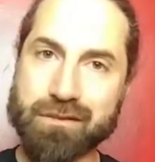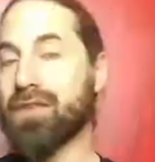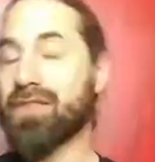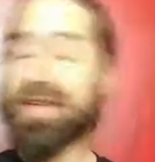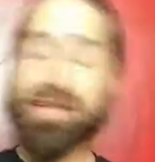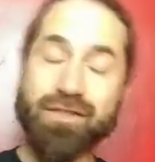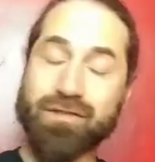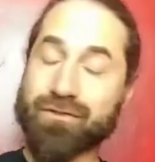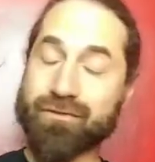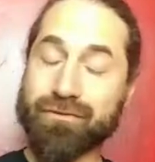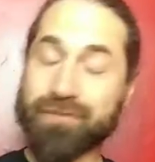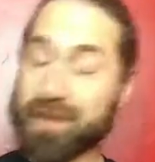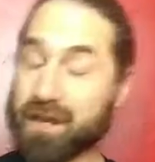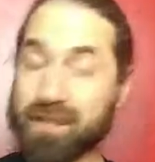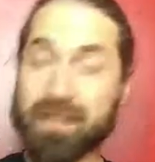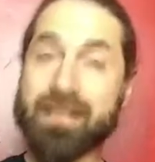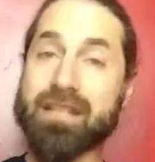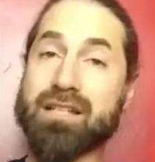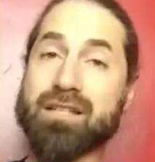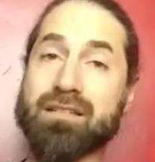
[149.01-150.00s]
And that's
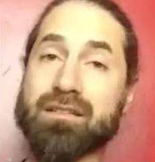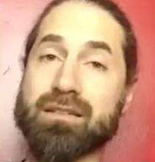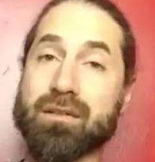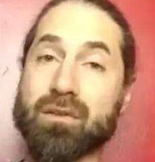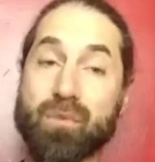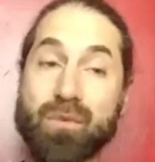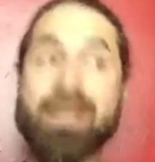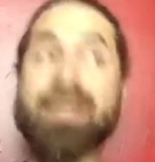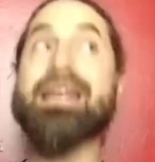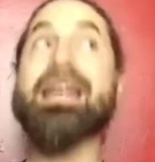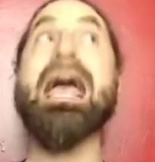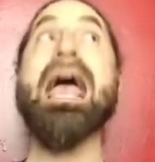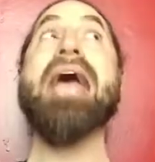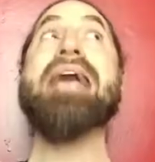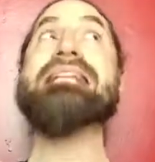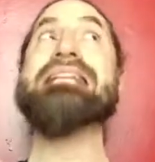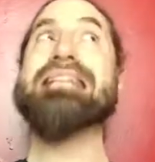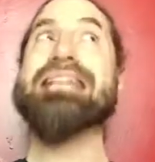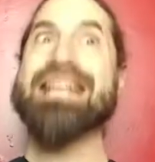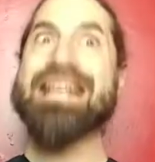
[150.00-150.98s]
fairly easy. We
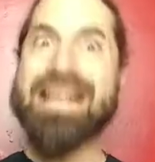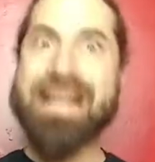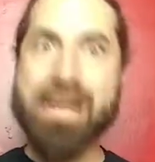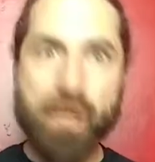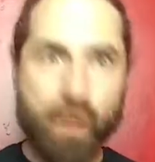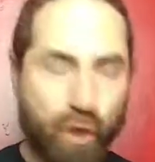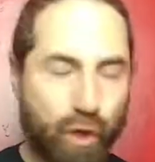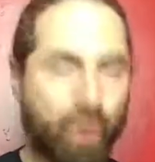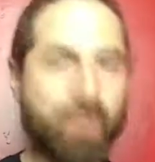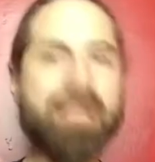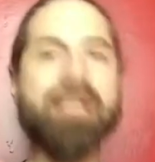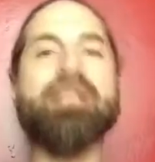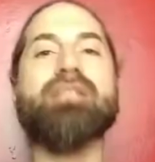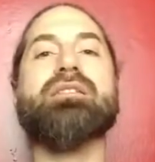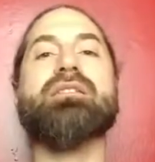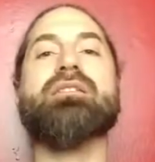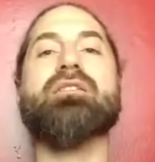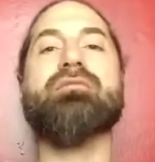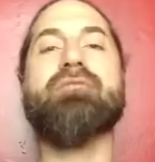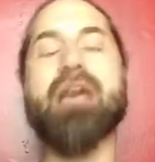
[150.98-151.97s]
can
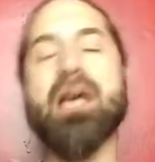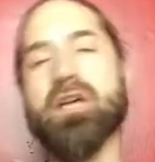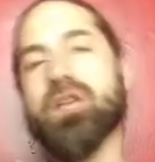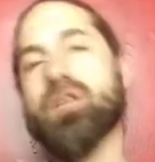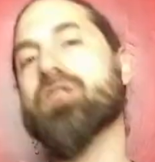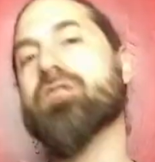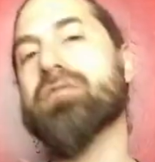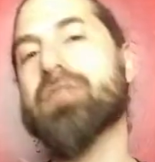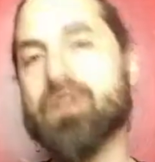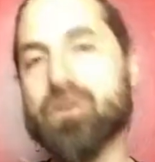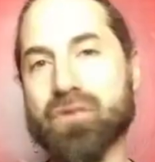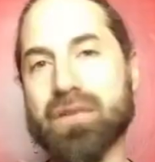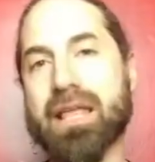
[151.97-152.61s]
increase the value of these